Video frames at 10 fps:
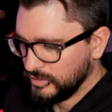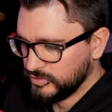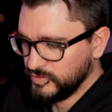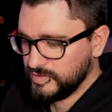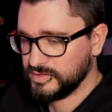
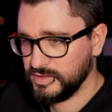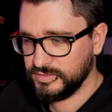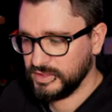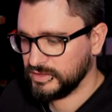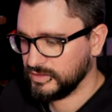So this is
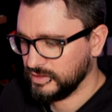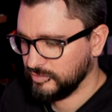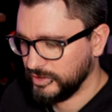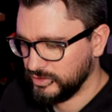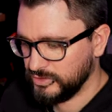going to take
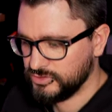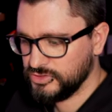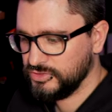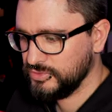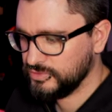a minute or
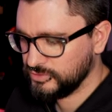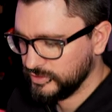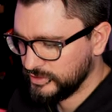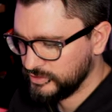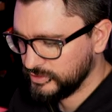two to
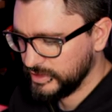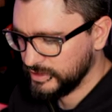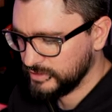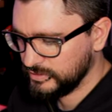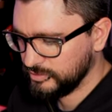render.
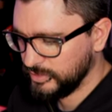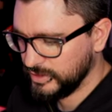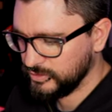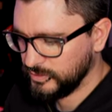And by the